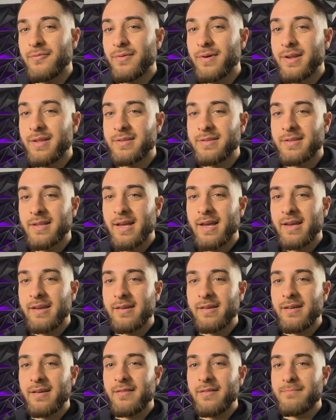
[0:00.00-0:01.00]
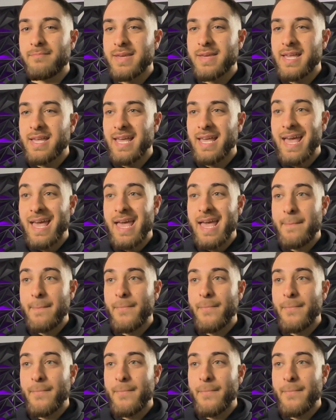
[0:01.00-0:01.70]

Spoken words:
what it's like being a